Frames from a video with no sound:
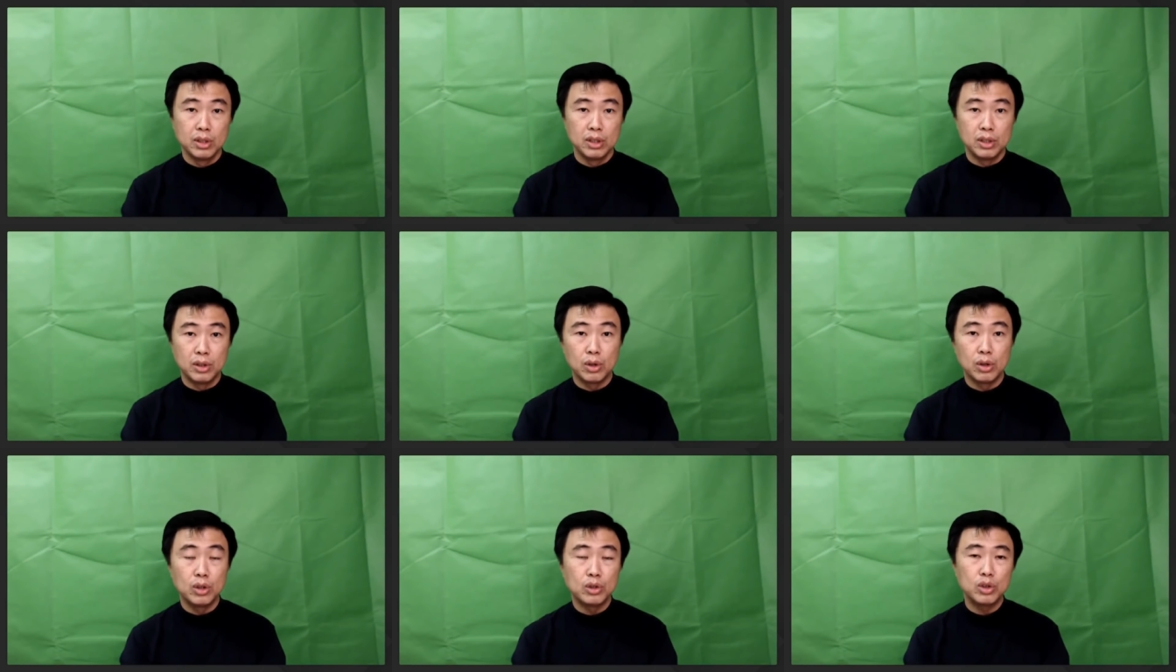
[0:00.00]
you
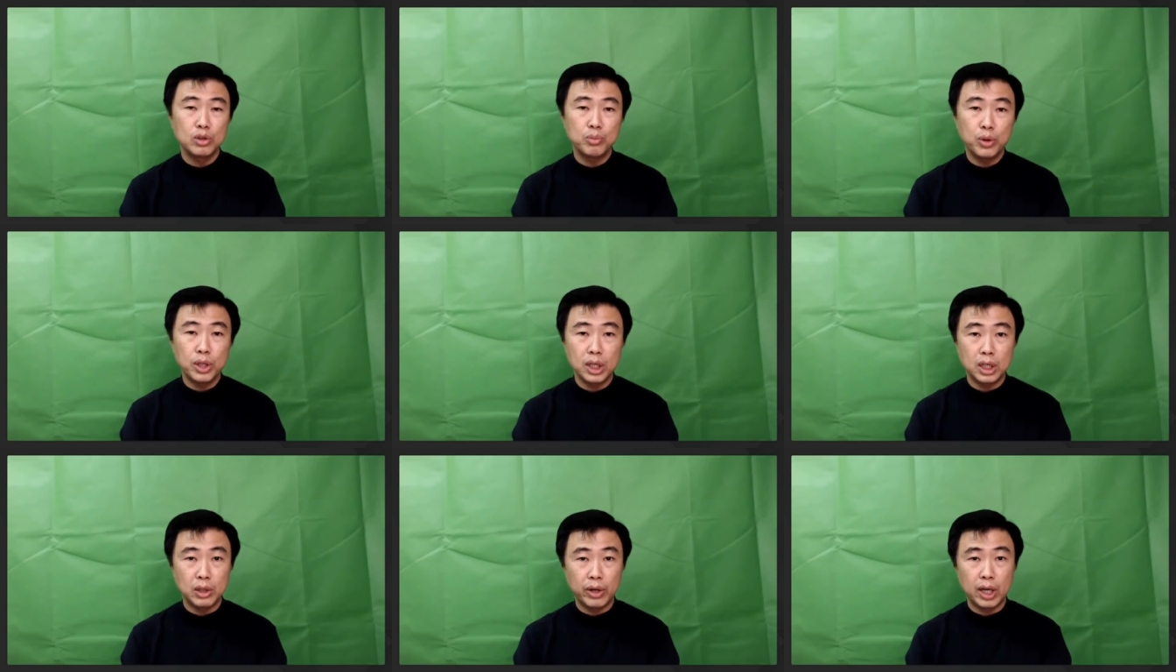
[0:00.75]
know you just put it
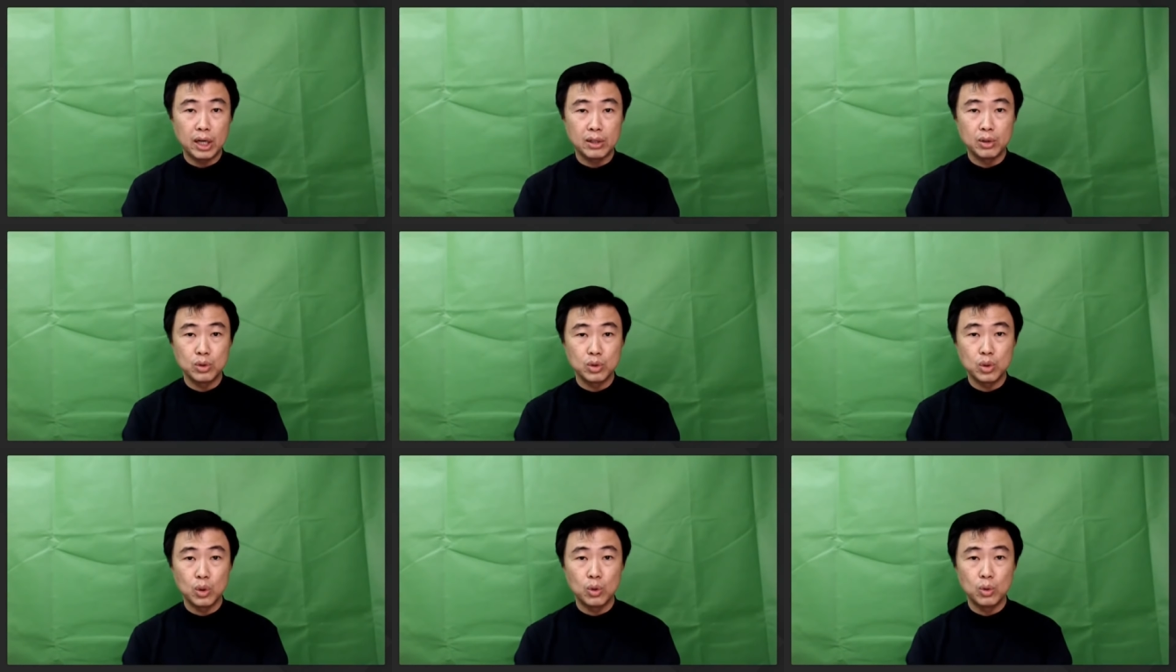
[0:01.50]
in a way like you know
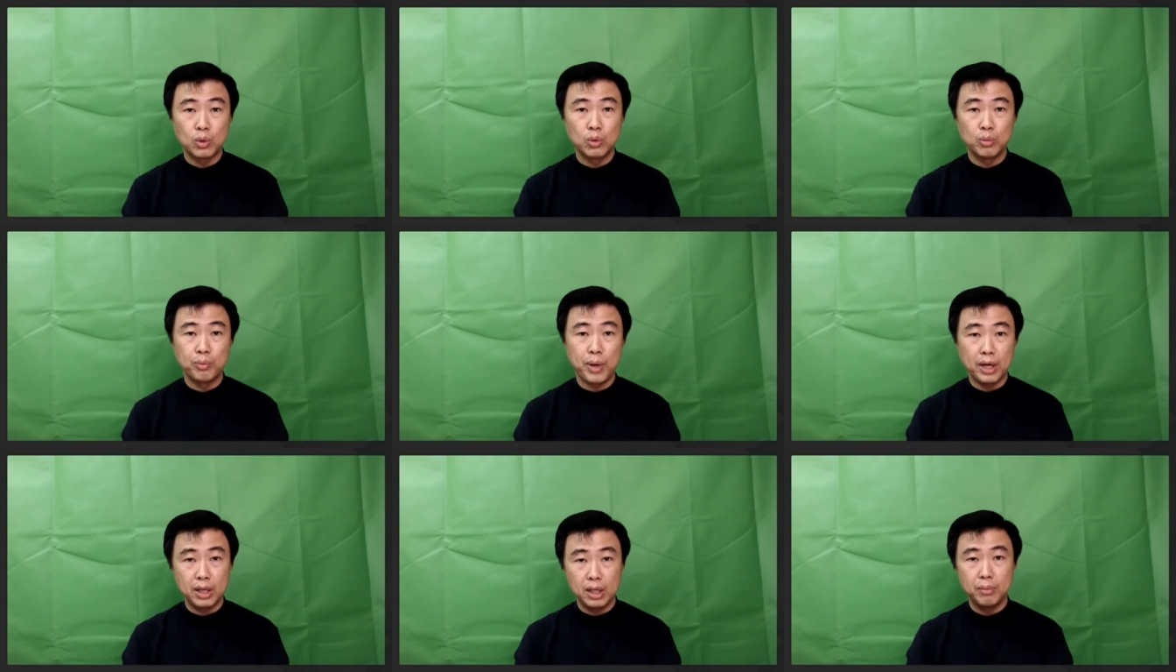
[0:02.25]
so
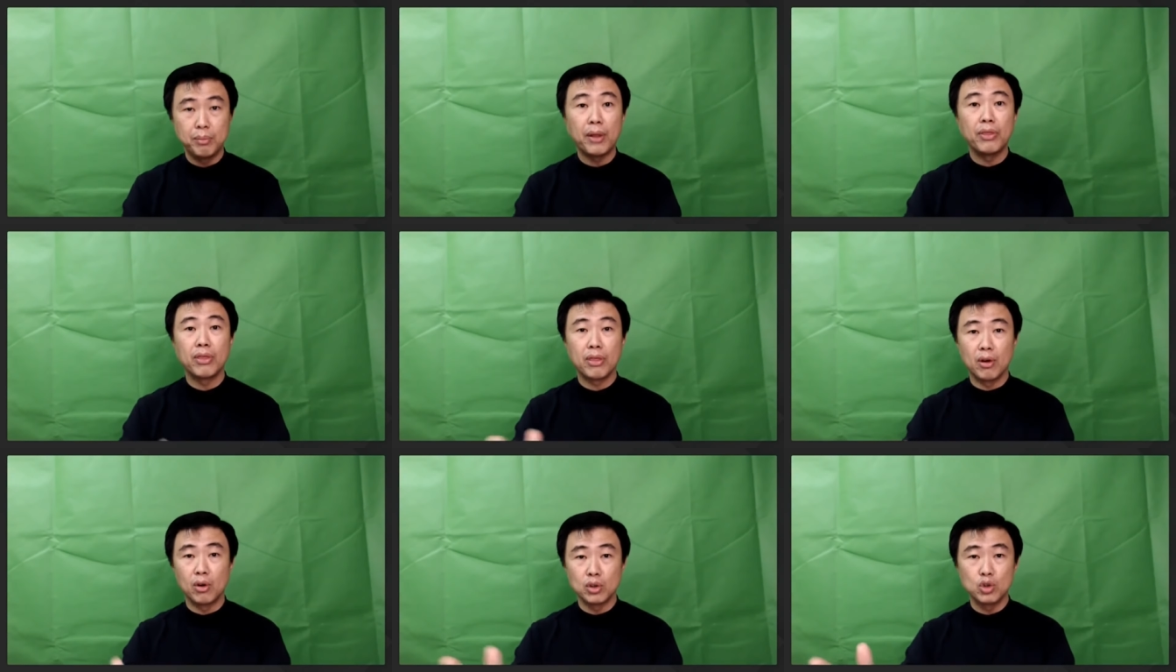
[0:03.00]
many
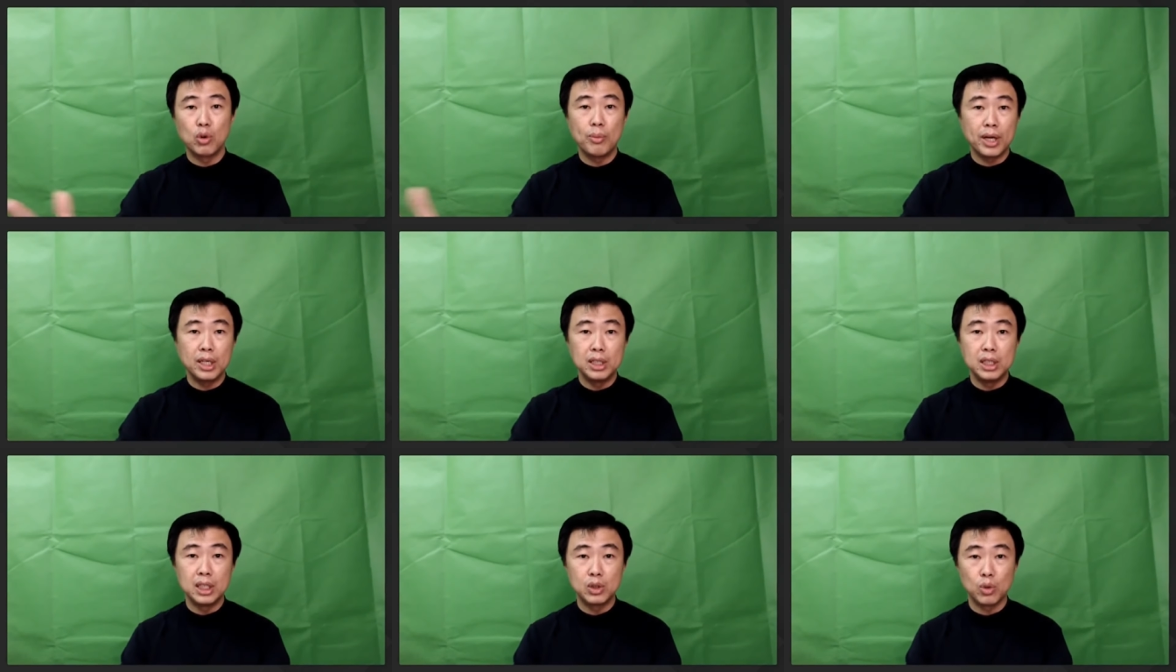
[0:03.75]
months or so many
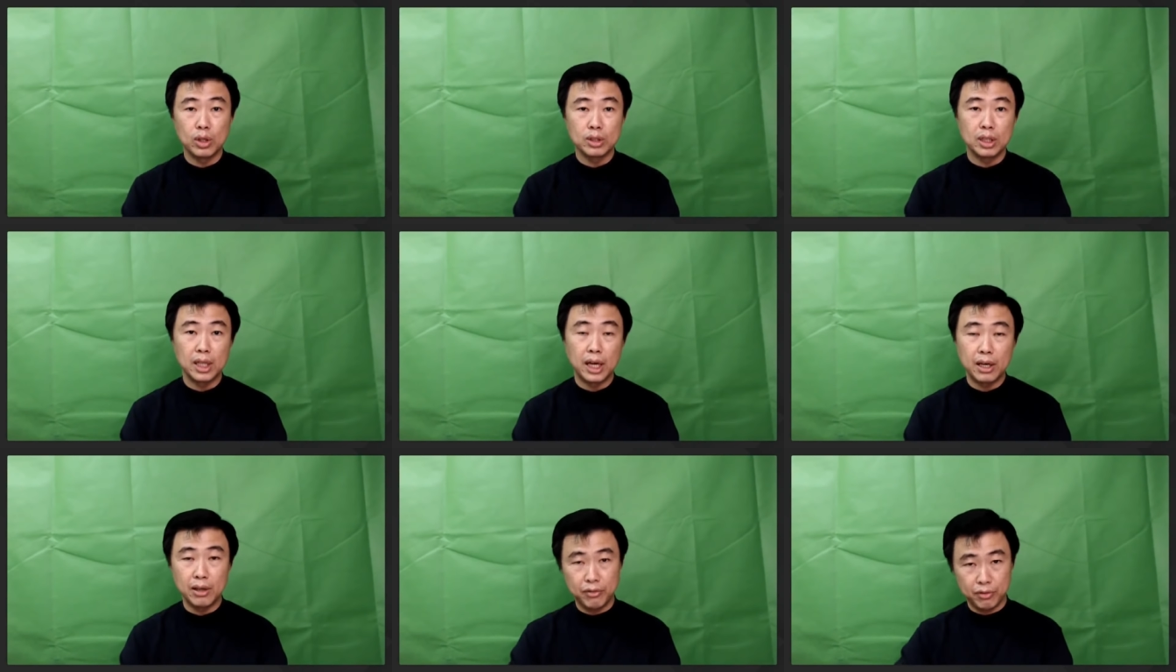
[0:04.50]
years throughout the
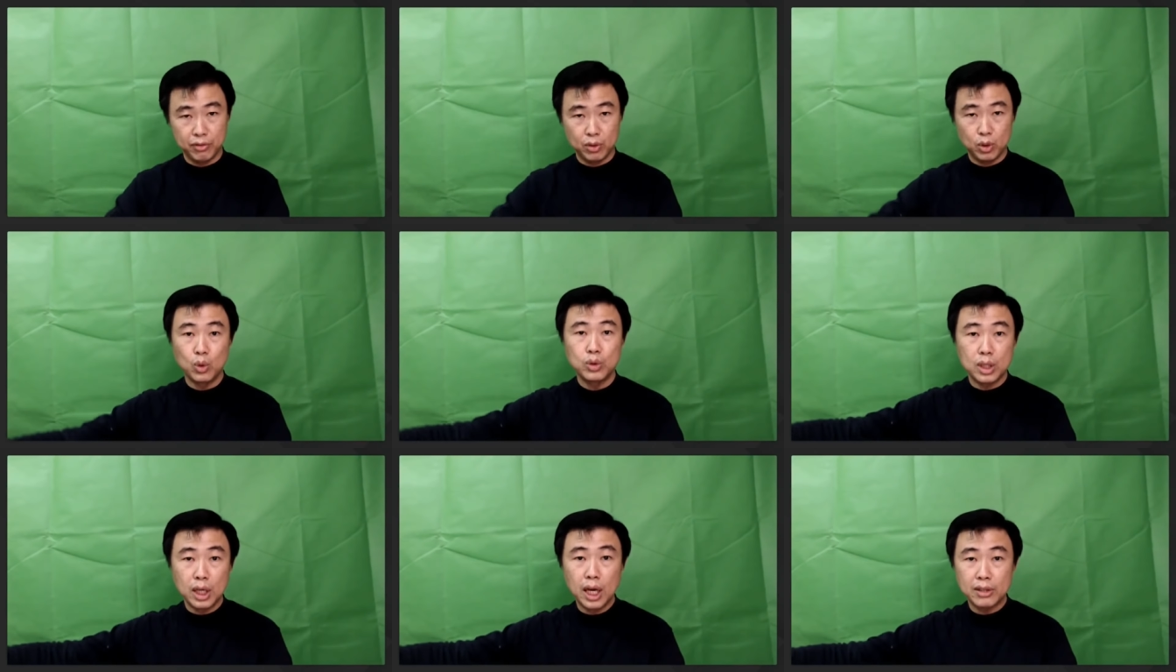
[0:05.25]
day if those
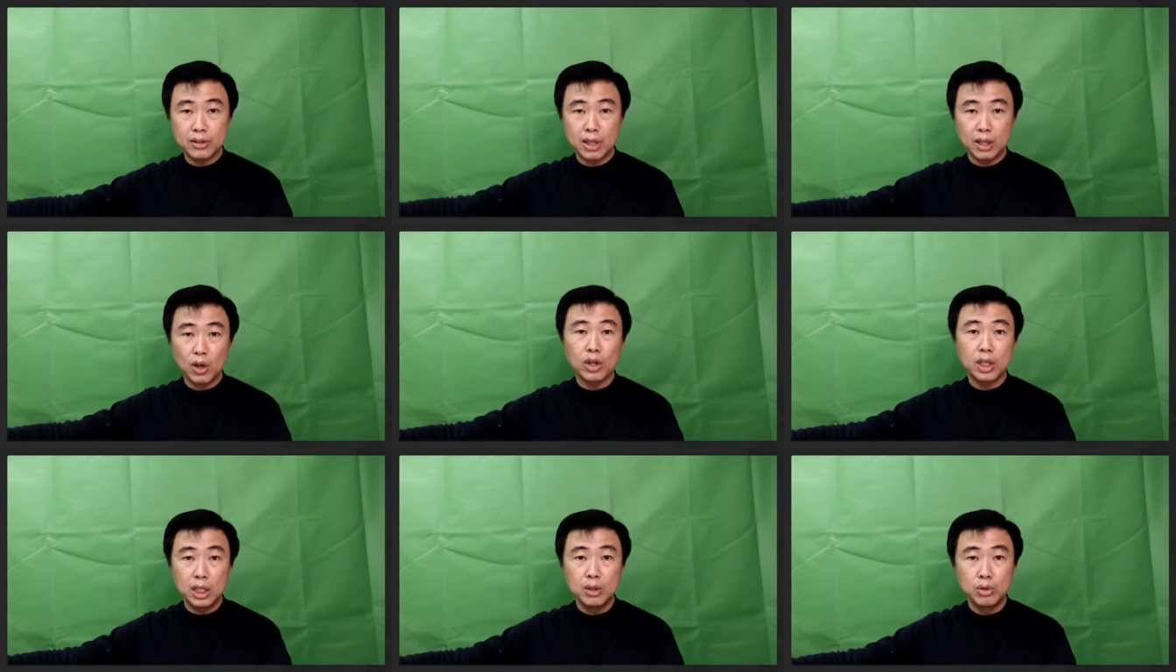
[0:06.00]
things has
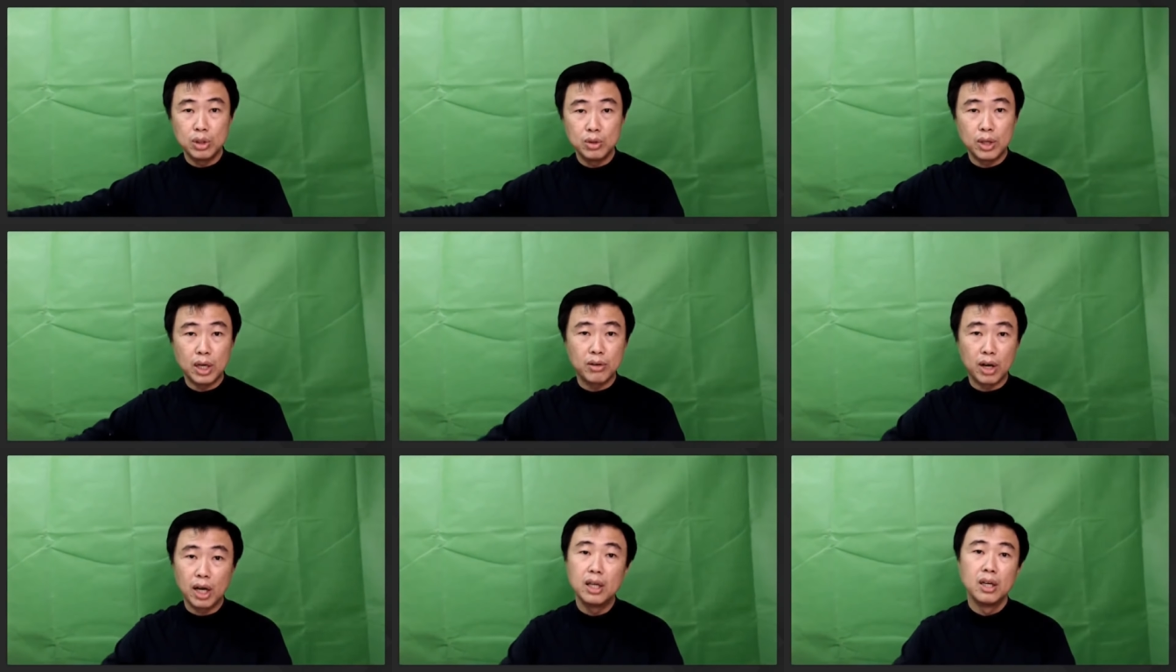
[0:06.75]
not killed you yet
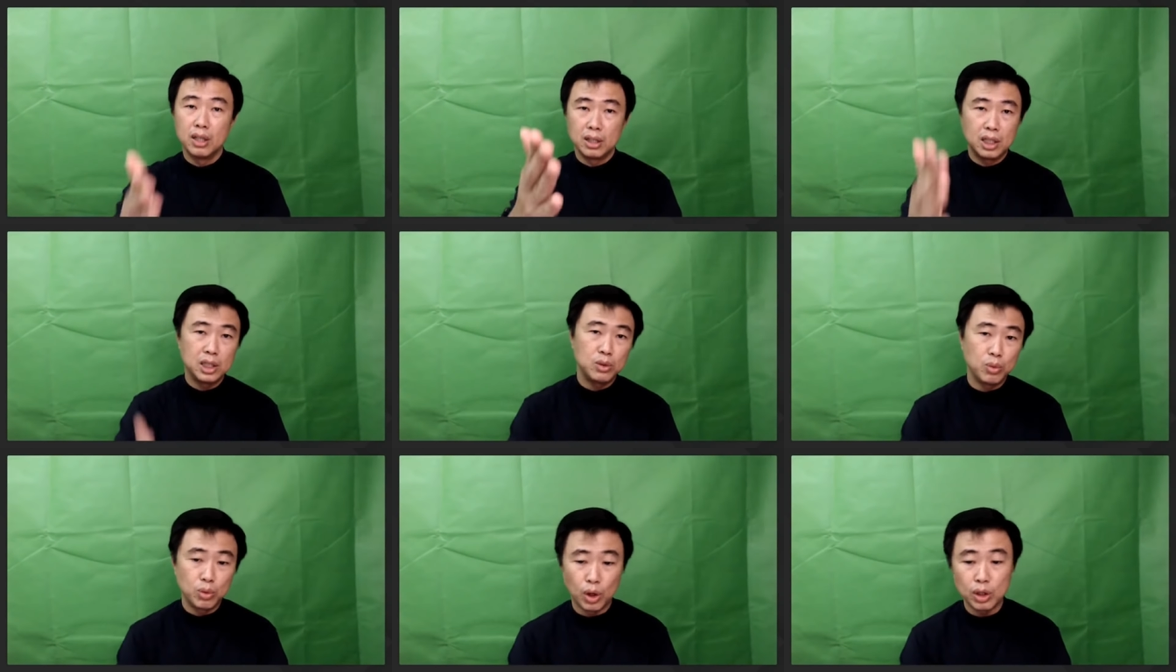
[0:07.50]
right
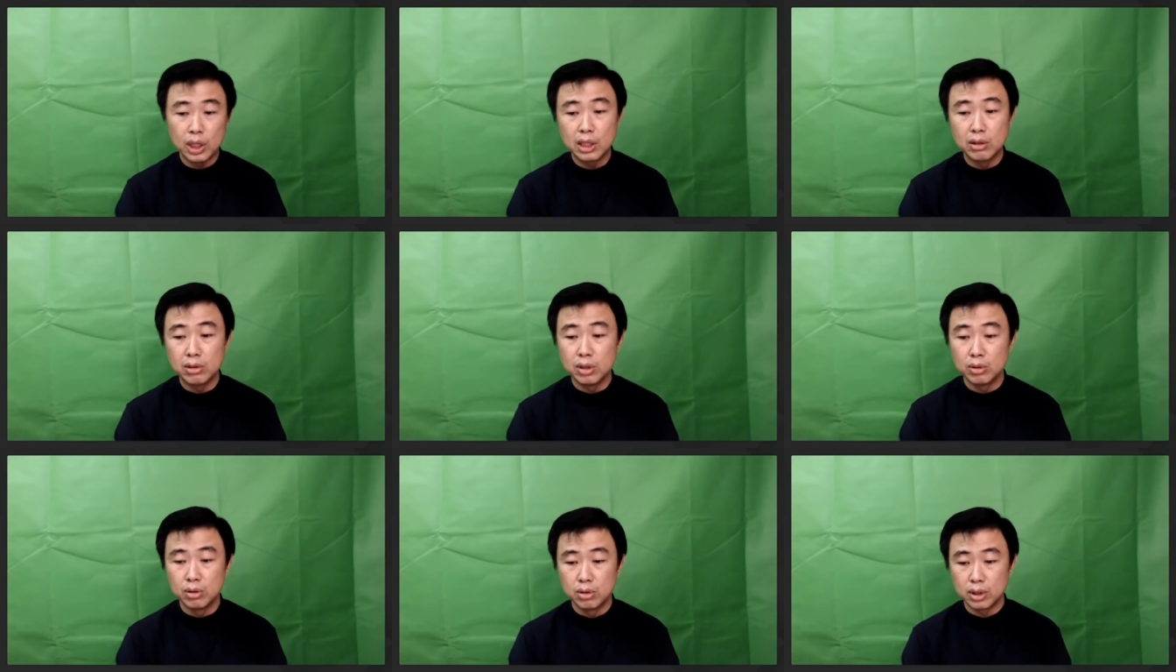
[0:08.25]
this will not kill
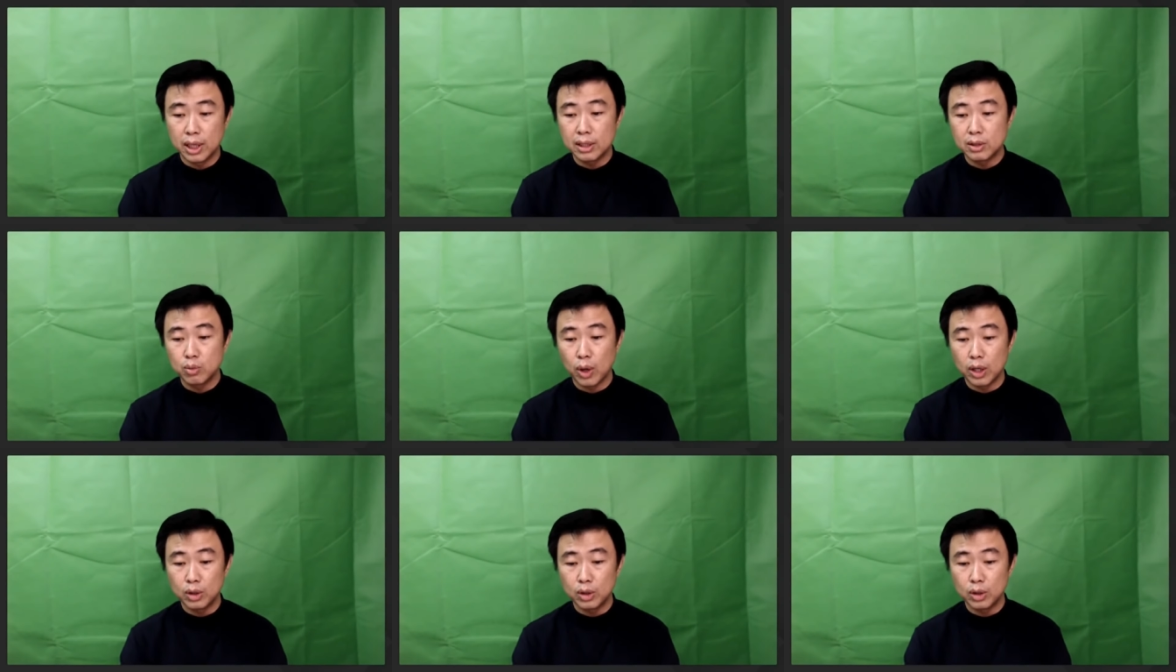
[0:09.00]
you that is what